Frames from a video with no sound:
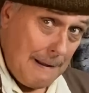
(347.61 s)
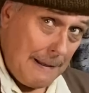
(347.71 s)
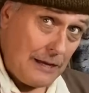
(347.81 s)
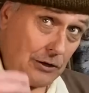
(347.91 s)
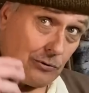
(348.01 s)

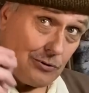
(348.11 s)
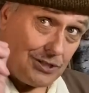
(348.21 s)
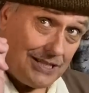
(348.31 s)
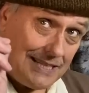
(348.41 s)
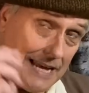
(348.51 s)
It
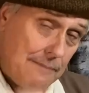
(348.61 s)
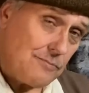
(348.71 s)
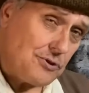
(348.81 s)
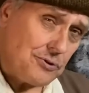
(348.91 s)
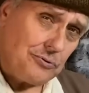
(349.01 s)
causes them
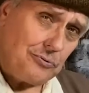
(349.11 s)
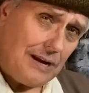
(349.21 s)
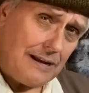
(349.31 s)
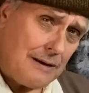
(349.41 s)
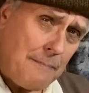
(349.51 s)
to
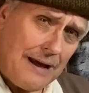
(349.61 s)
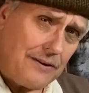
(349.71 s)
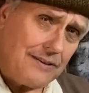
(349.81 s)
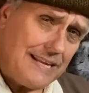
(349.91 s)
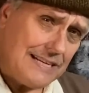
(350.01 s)

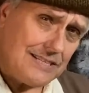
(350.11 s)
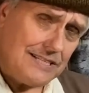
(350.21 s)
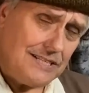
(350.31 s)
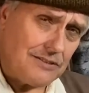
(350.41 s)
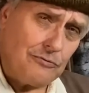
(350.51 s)
abandon their
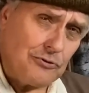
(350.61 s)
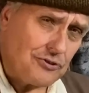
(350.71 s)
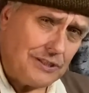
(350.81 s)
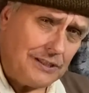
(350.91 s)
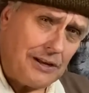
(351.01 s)
siege of
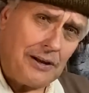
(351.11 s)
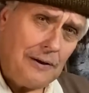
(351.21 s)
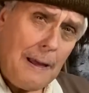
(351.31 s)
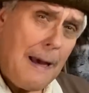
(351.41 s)
Lusignan.